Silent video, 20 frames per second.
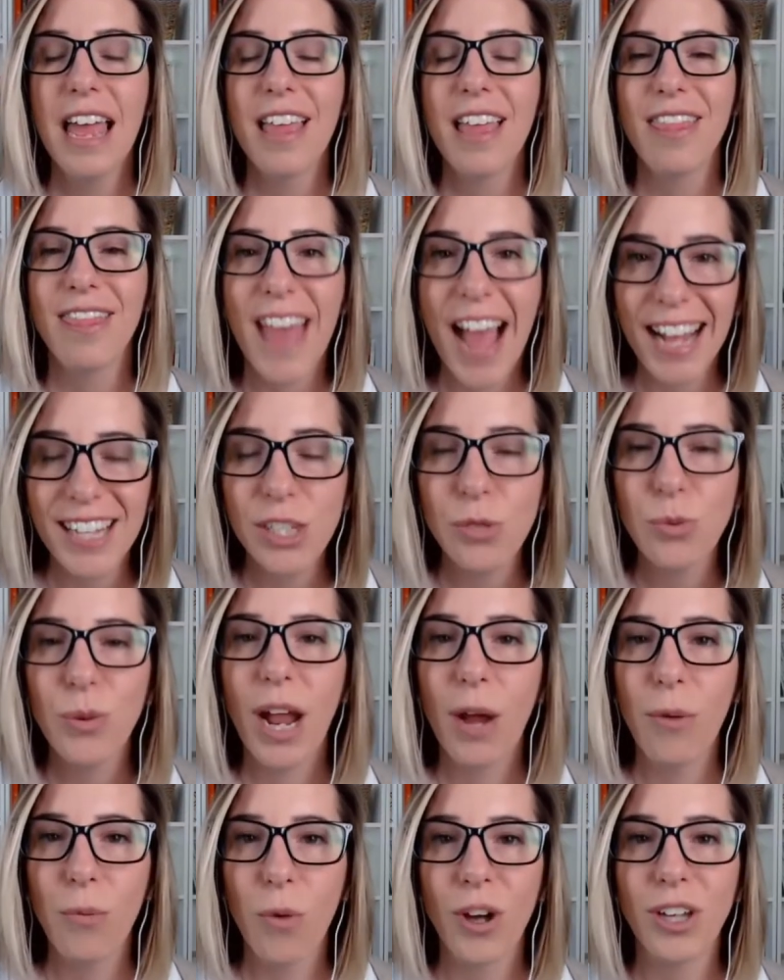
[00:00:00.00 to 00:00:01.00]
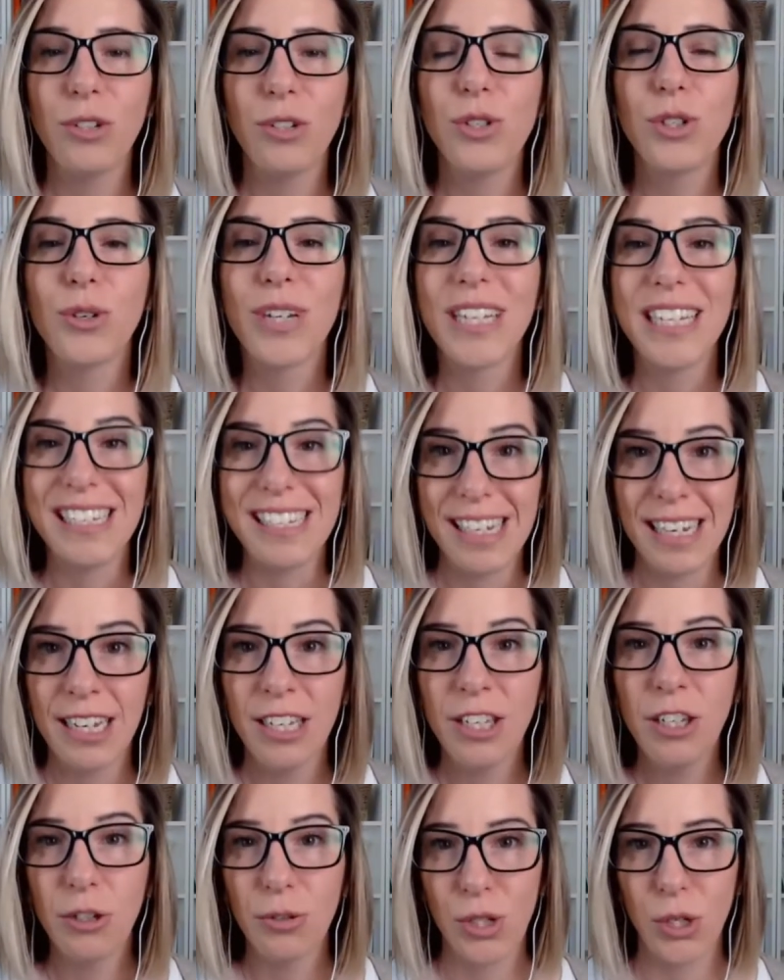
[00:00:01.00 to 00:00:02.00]
That's what I want you to
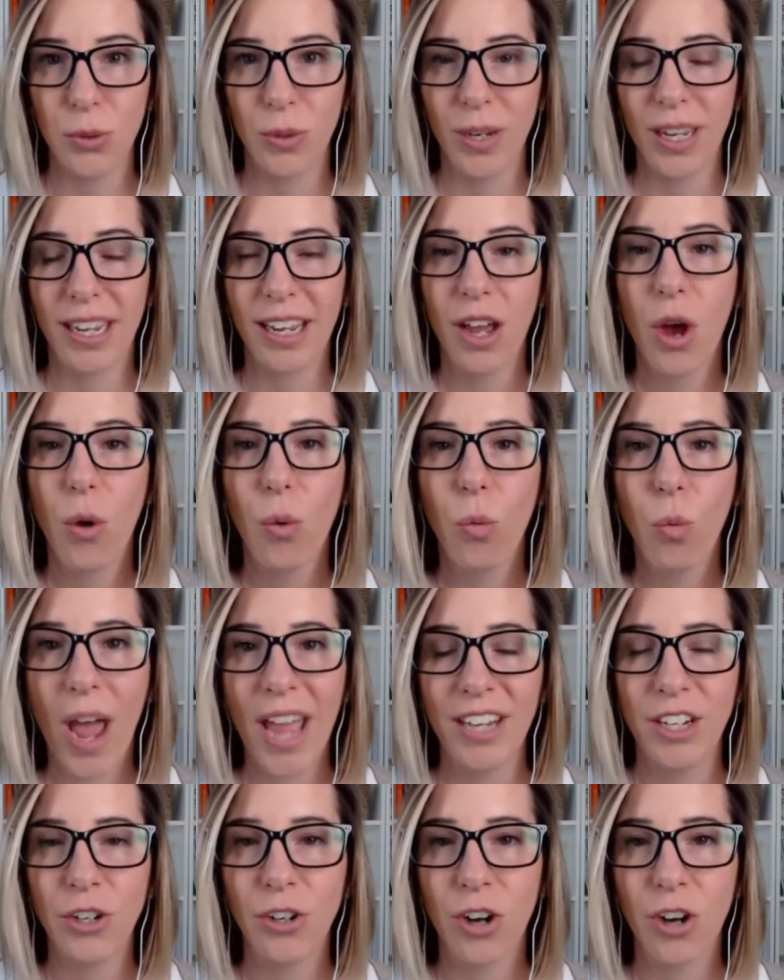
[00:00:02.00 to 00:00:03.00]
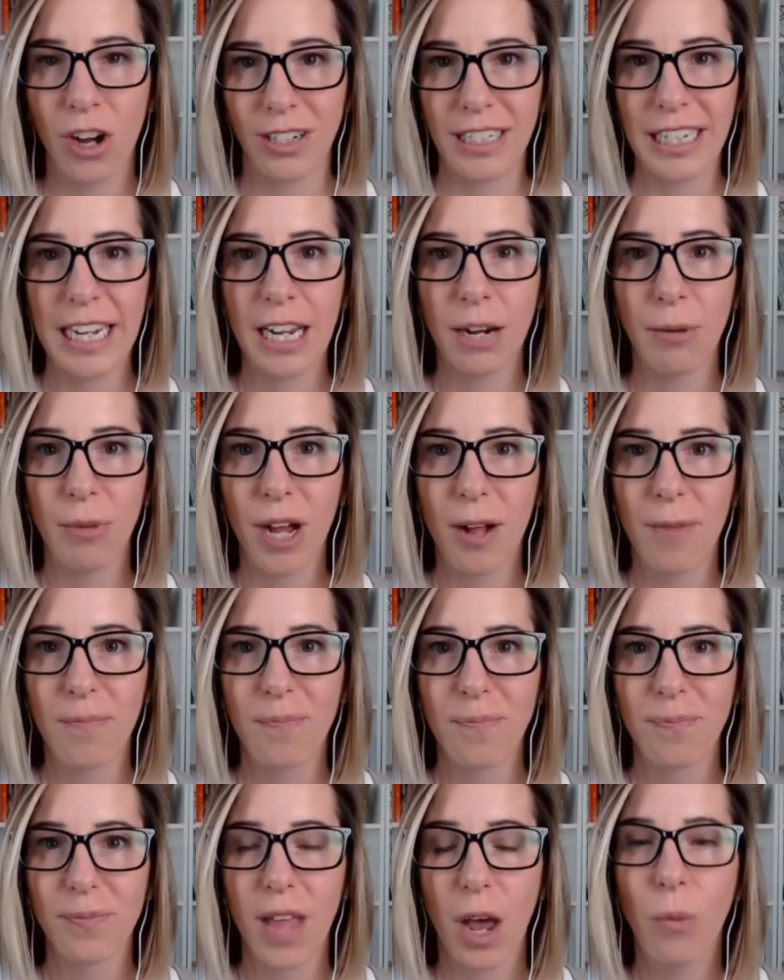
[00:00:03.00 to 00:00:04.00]
continue doing when you're on camera.
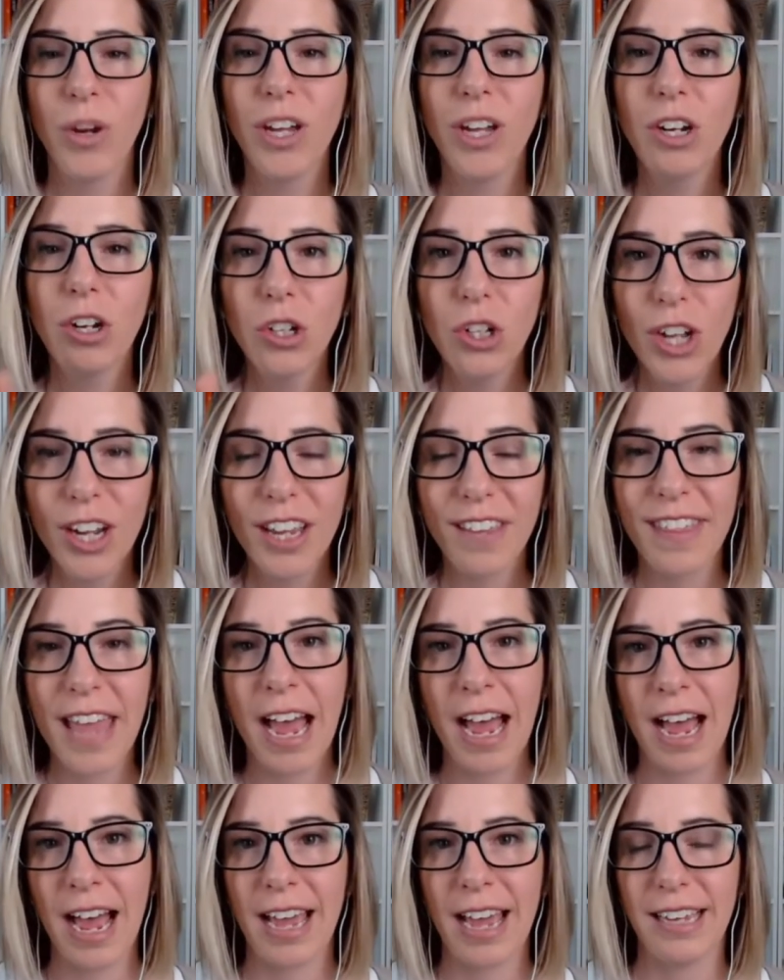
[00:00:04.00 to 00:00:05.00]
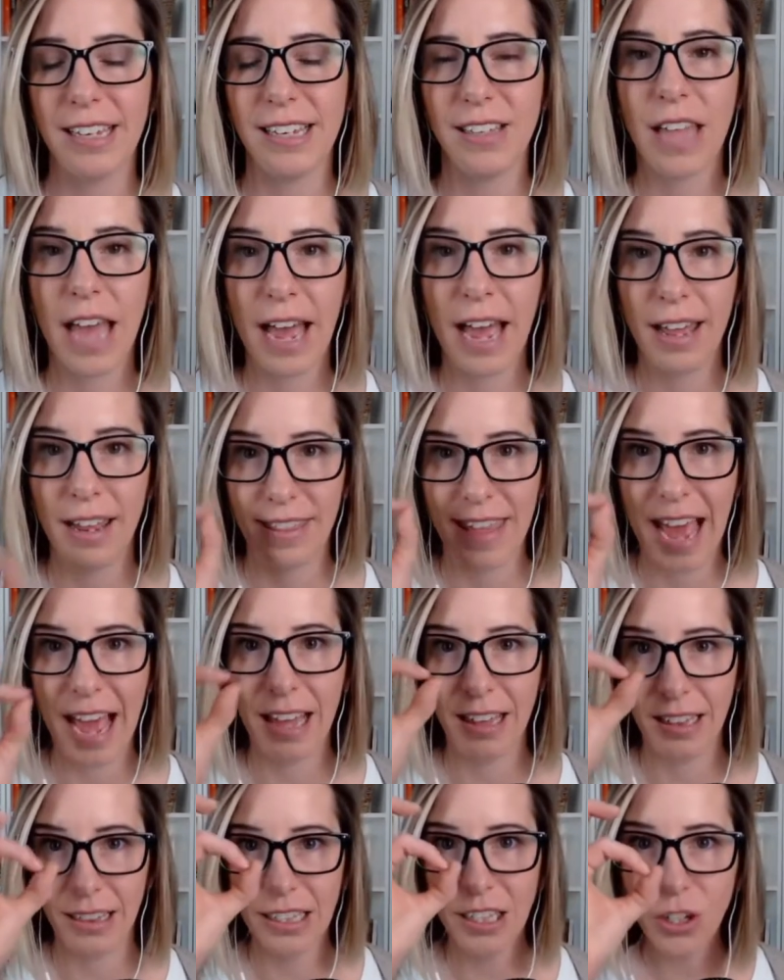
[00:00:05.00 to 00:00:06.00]
I want you to look at that eye,
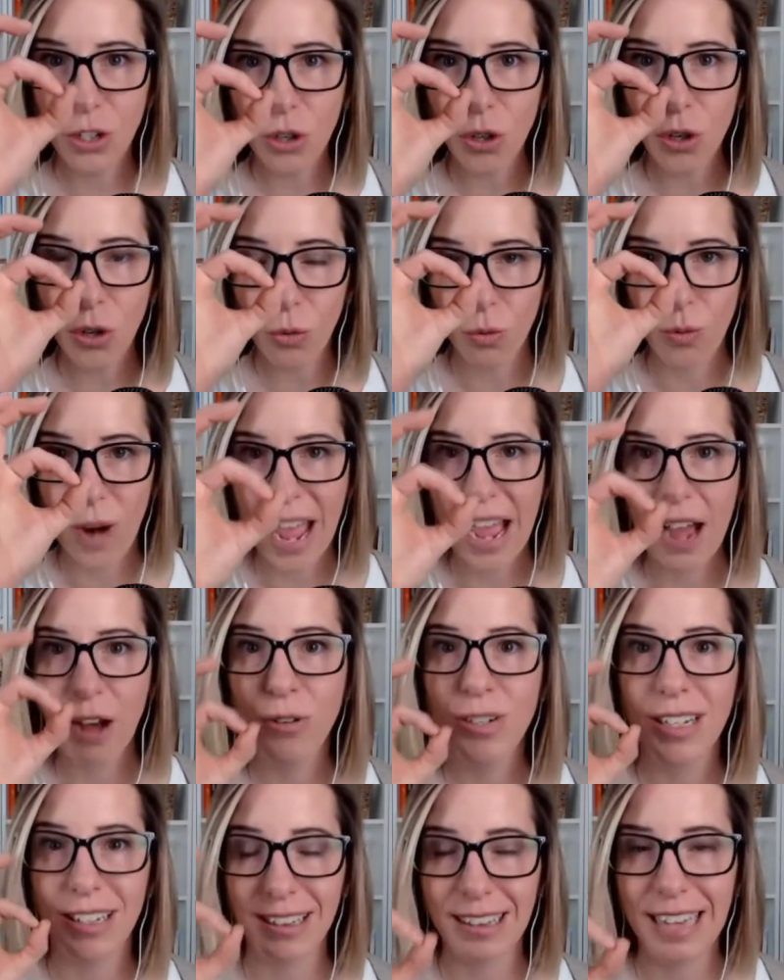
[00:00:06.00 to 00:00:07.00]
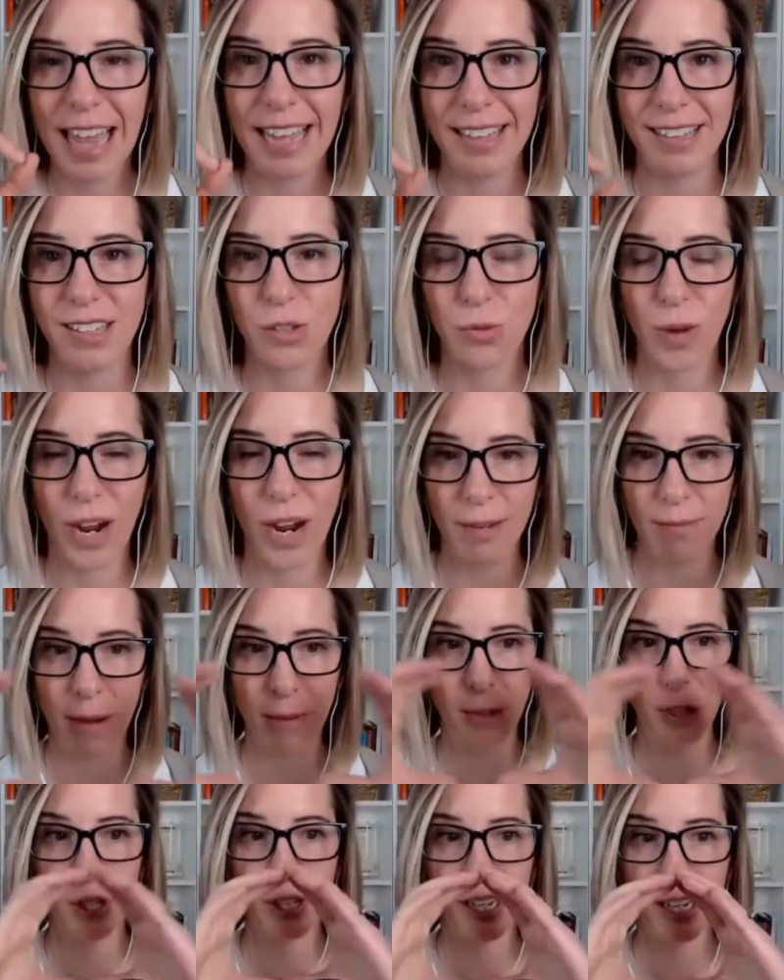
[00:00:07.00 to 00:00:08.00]
that little round lens, right?
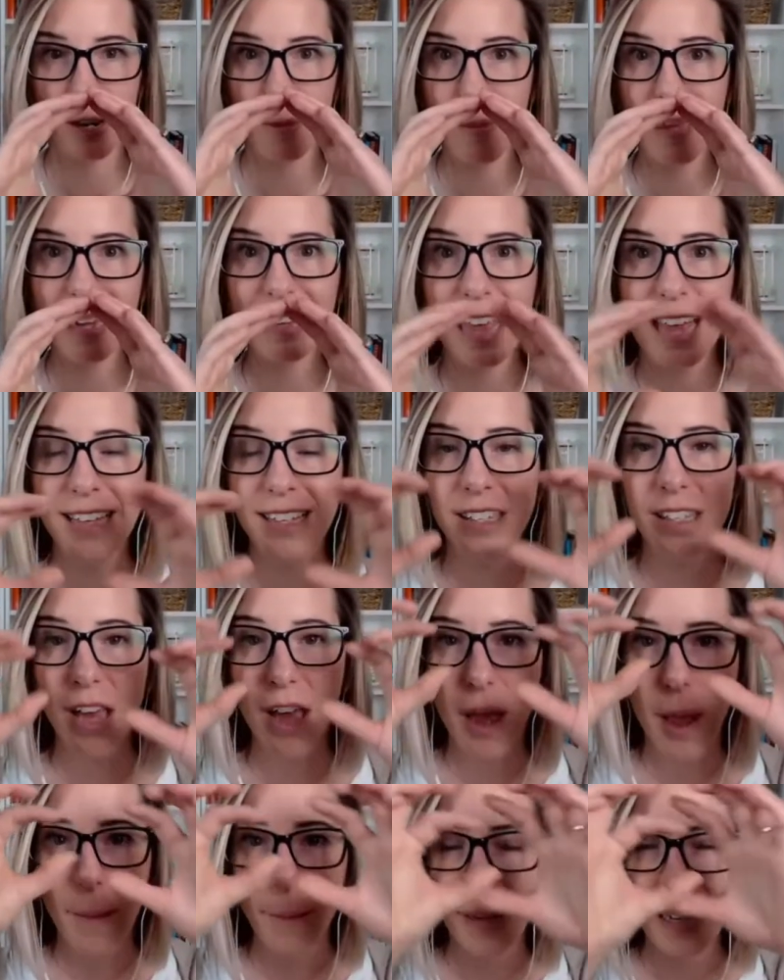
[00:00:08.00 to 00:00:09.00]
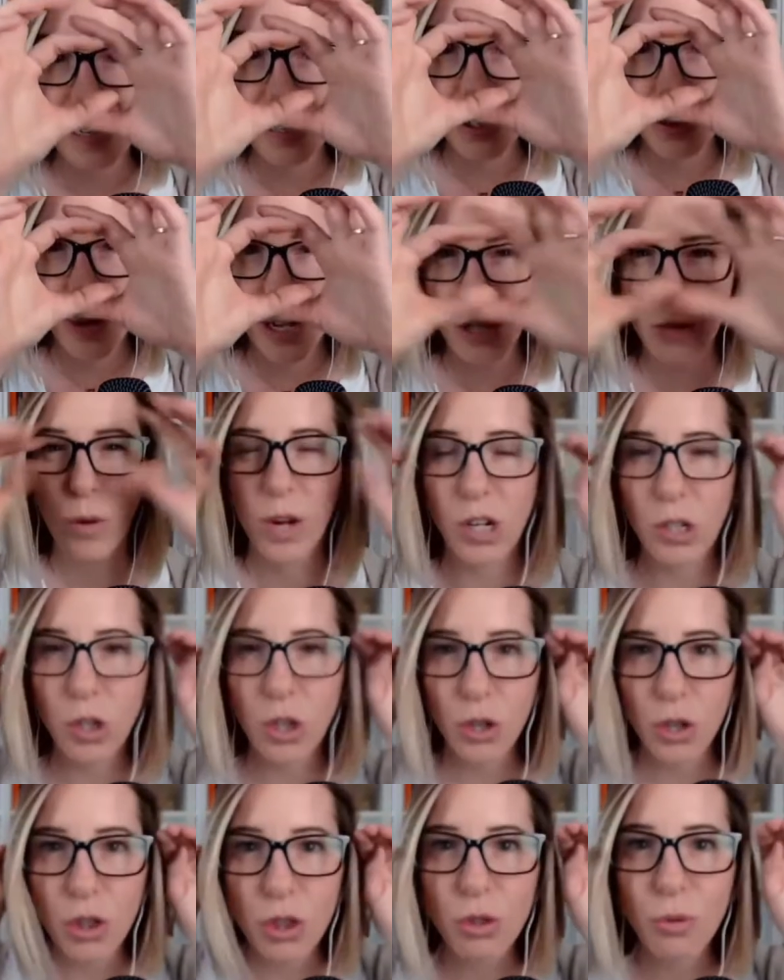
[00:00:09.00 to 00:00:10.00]
Maybe you're looking at a big lens, but either way, you want to
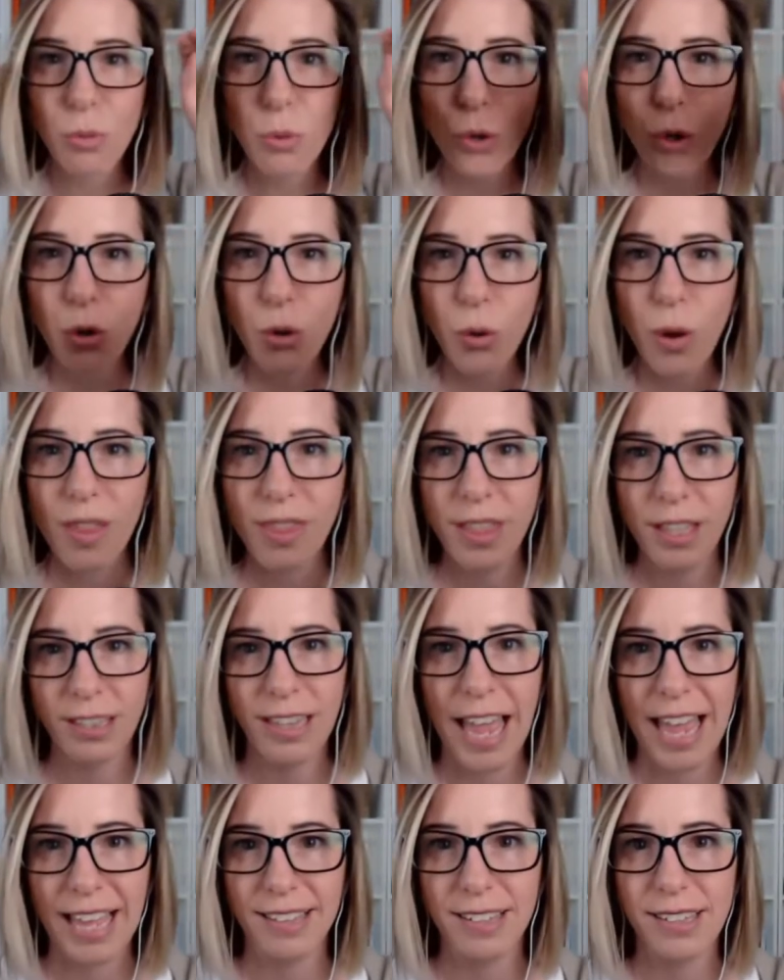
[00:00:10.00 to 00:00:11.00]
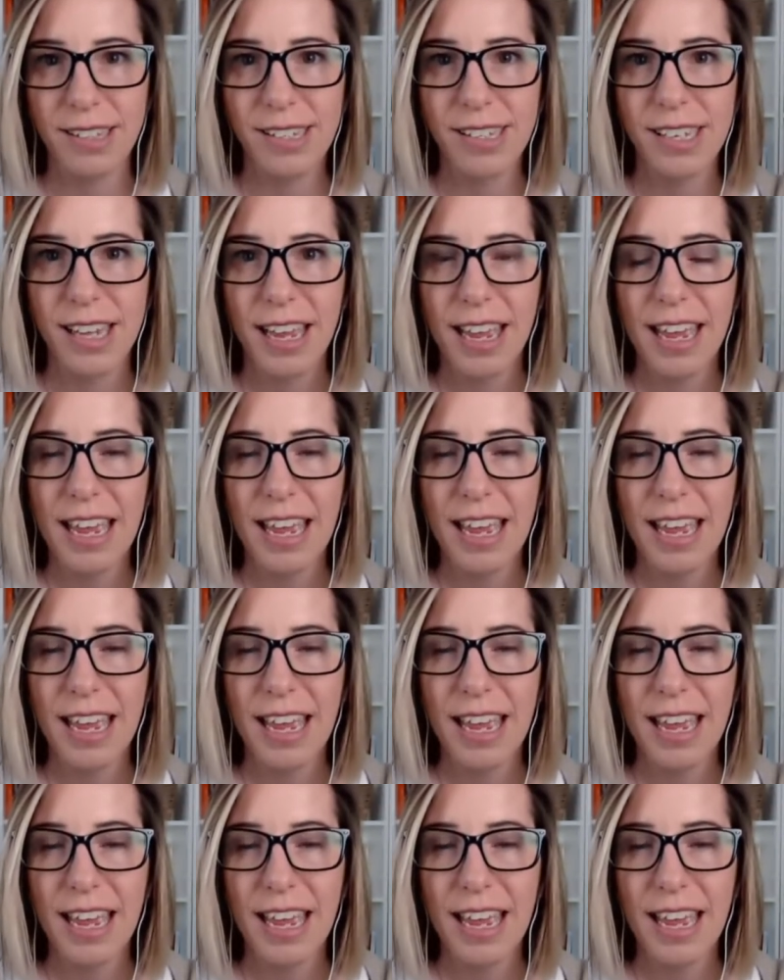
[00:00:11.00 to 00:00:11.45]
look through the lens.